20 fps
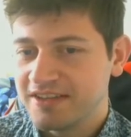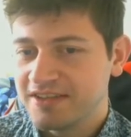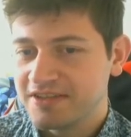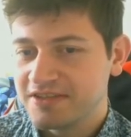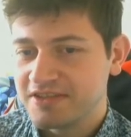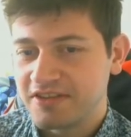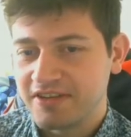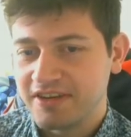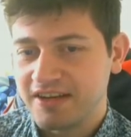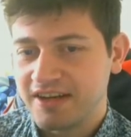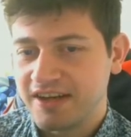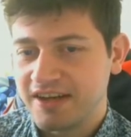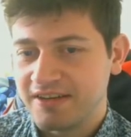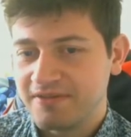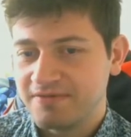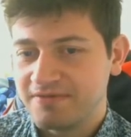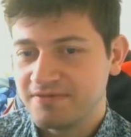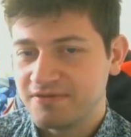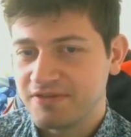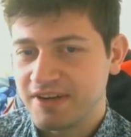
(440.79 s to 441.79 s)
Sorry,
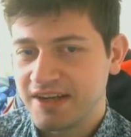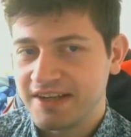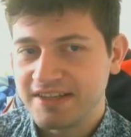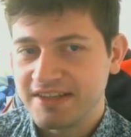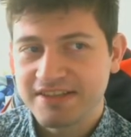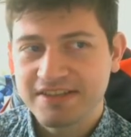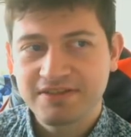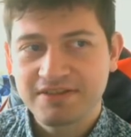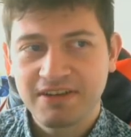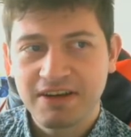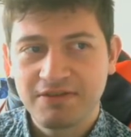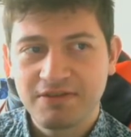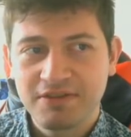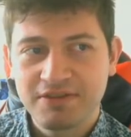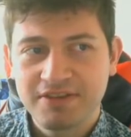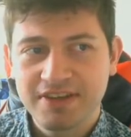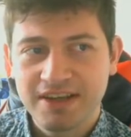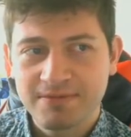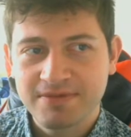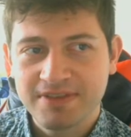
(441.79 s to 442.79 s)
I've tried this quite a
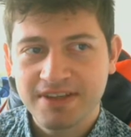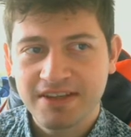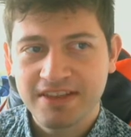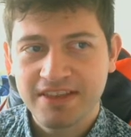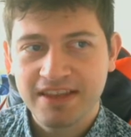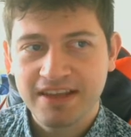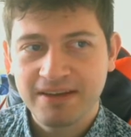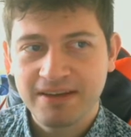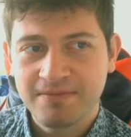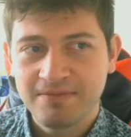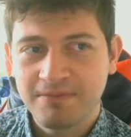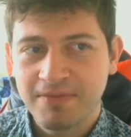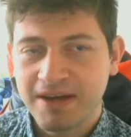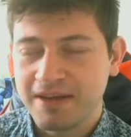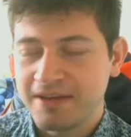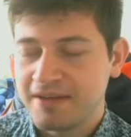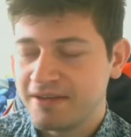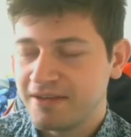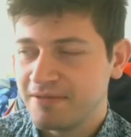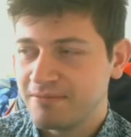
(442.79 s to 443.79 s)
few times. I think
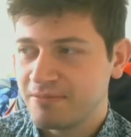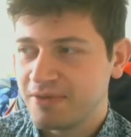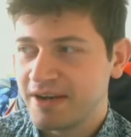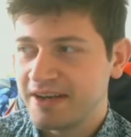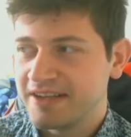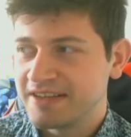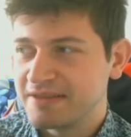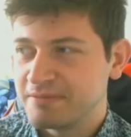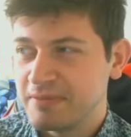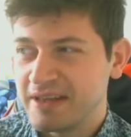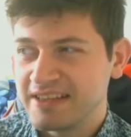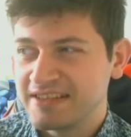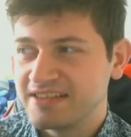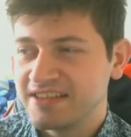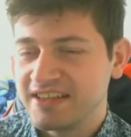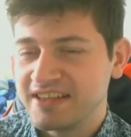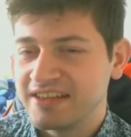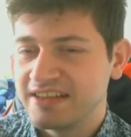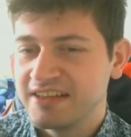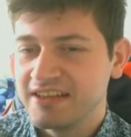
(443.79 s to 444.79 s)
my brain is
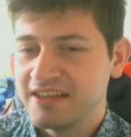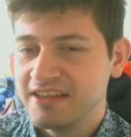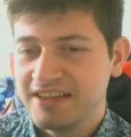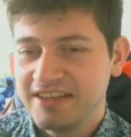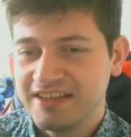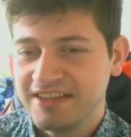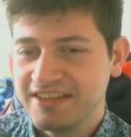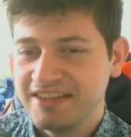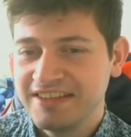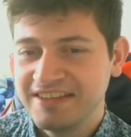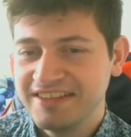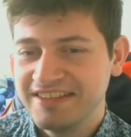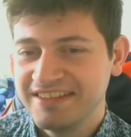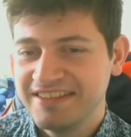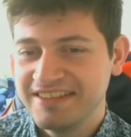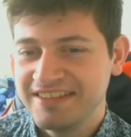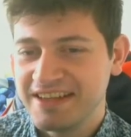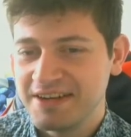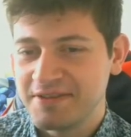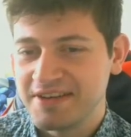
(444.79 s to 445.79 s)
melting.
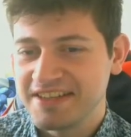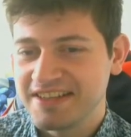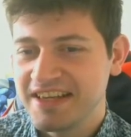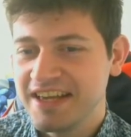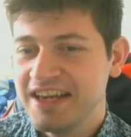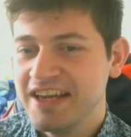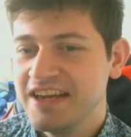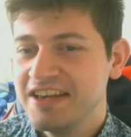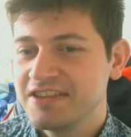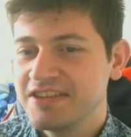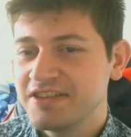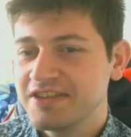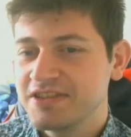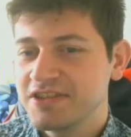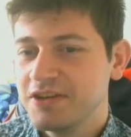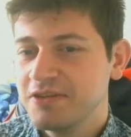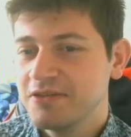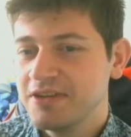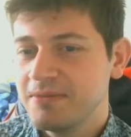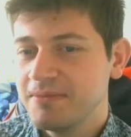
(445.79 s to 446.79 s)
Anyways, so the
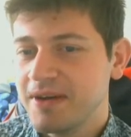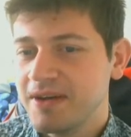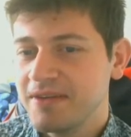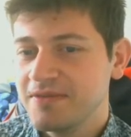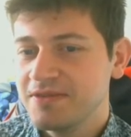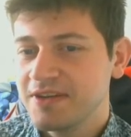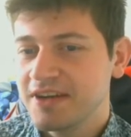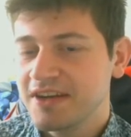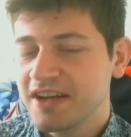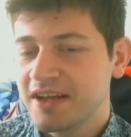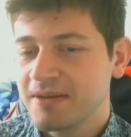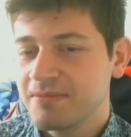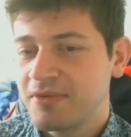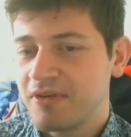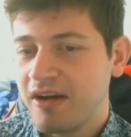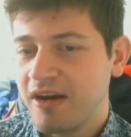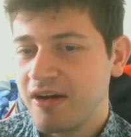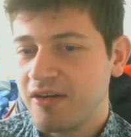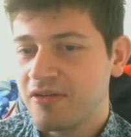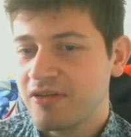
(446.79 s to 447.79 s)
total amount you're gonna get
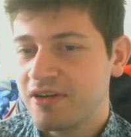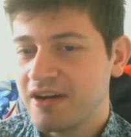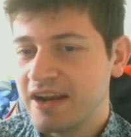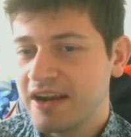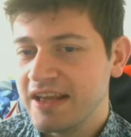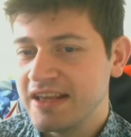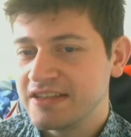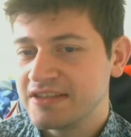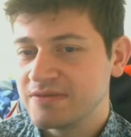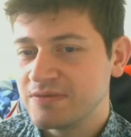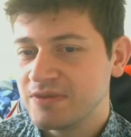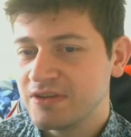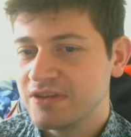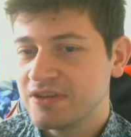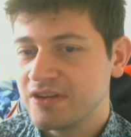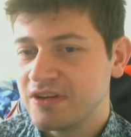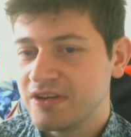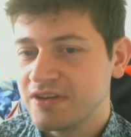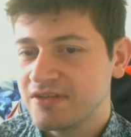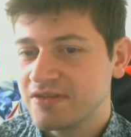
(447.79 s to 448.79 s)
per hour is
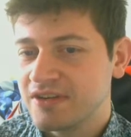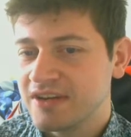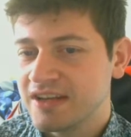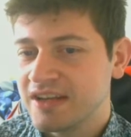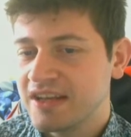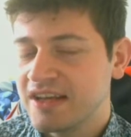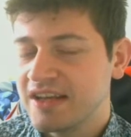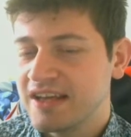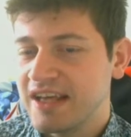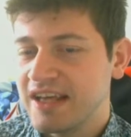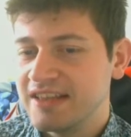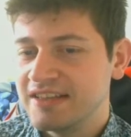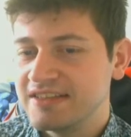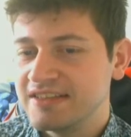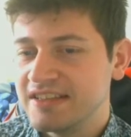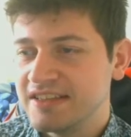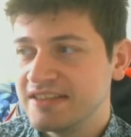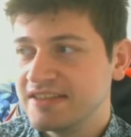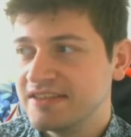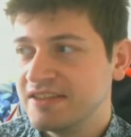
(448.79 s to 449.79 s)

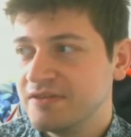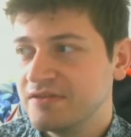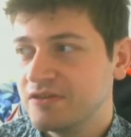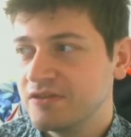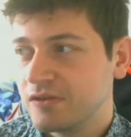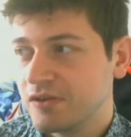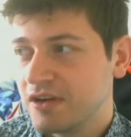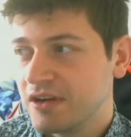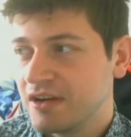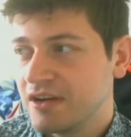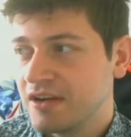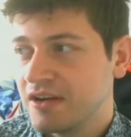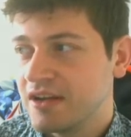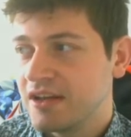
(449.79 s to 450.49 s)
164.